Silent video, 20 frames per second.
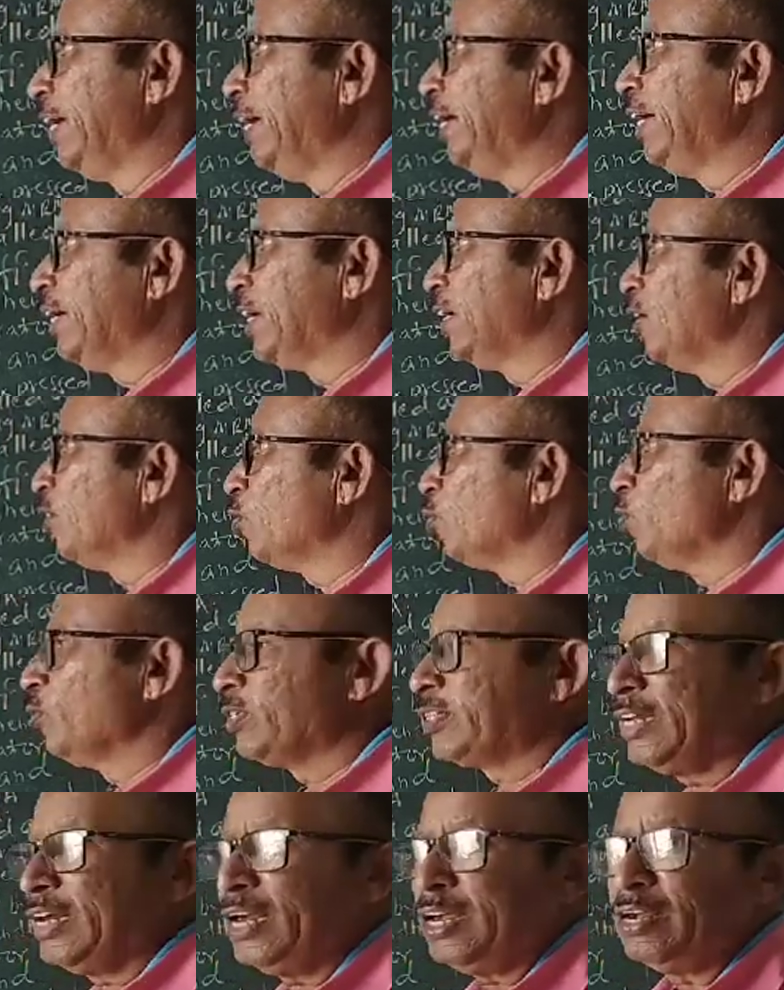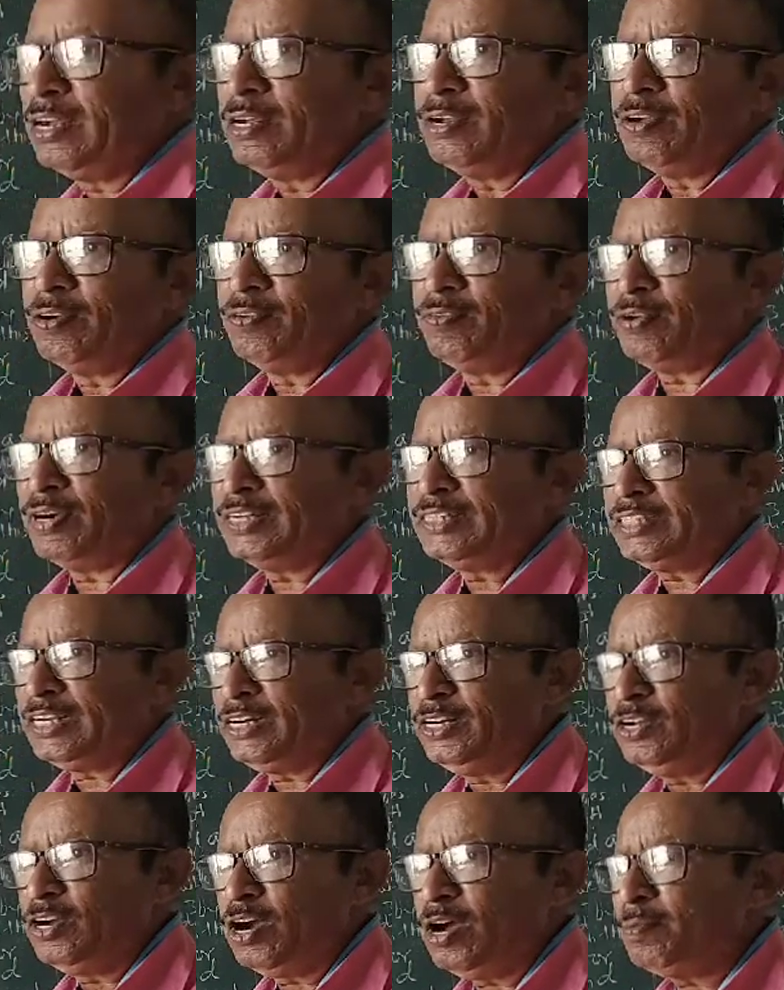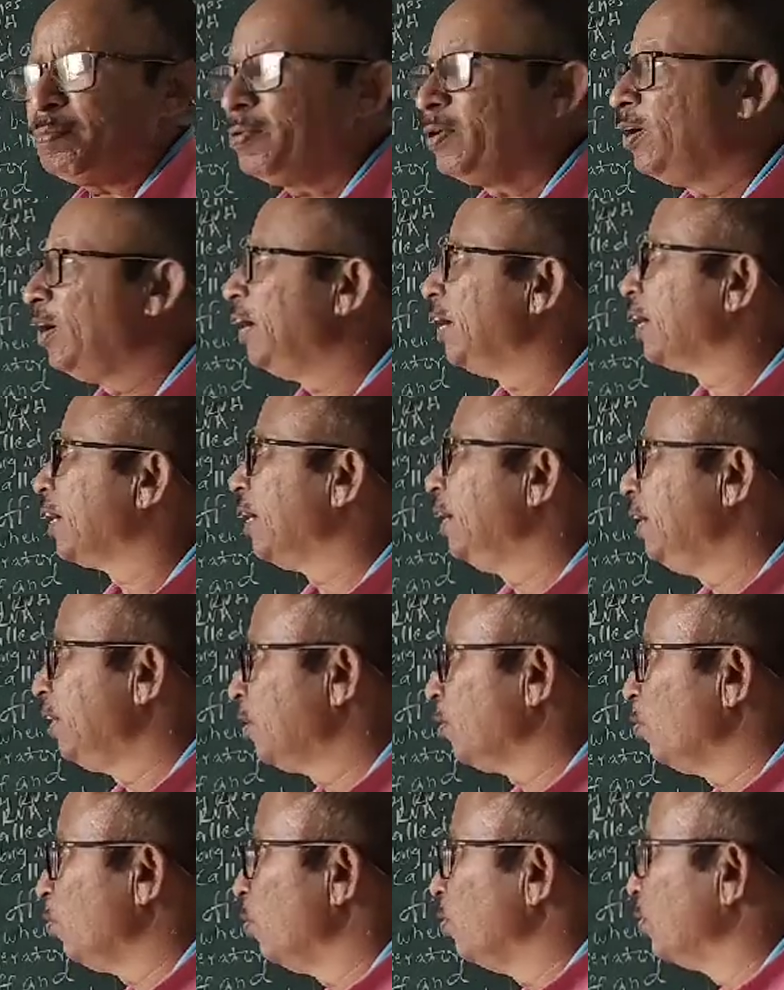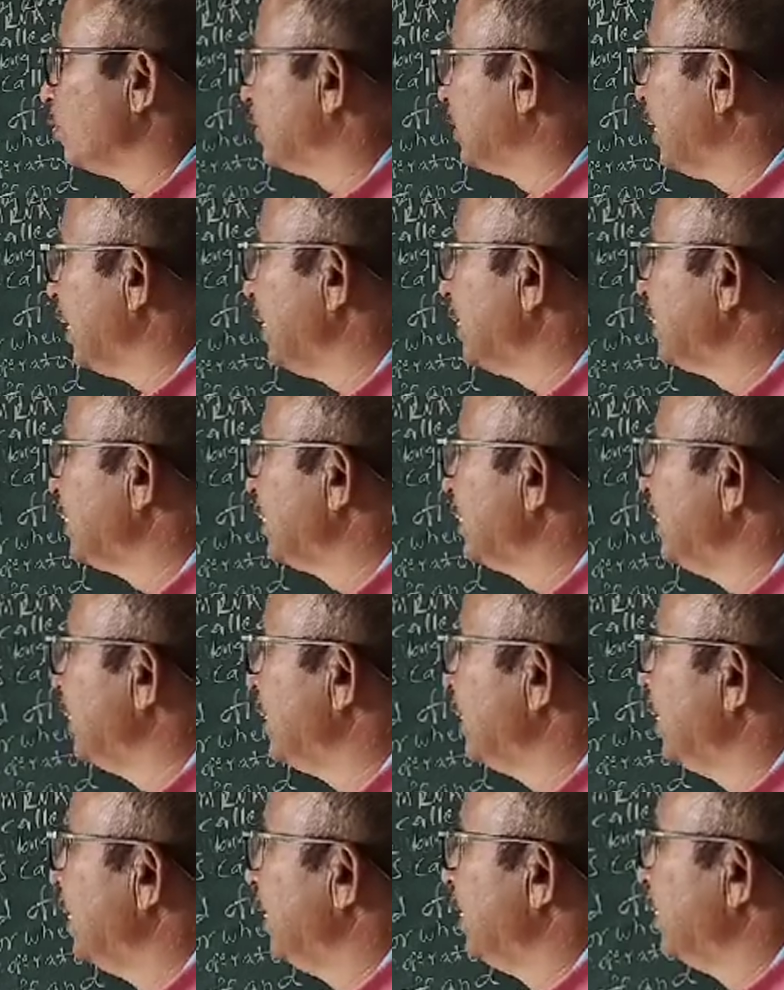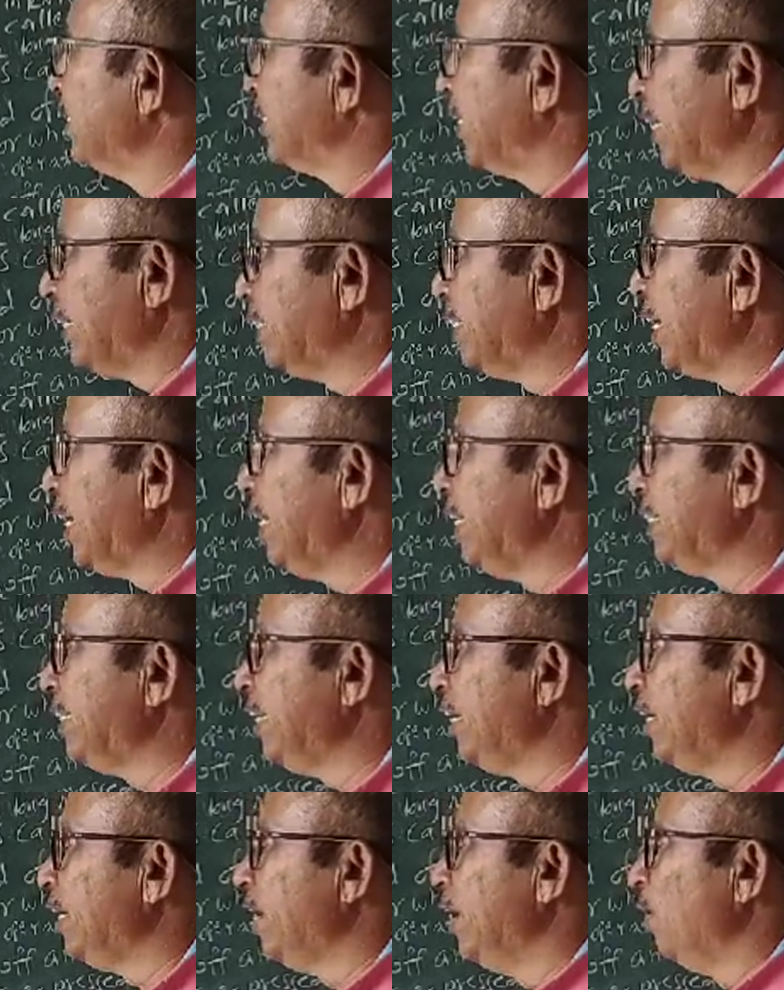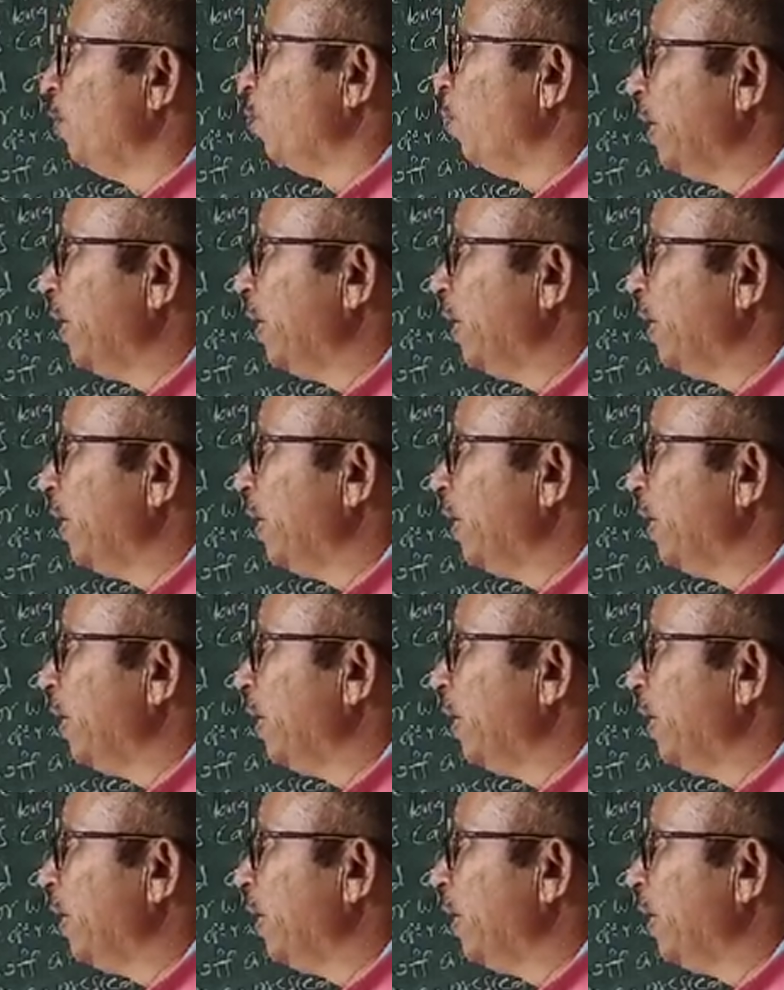It controls the functioning of structural gene.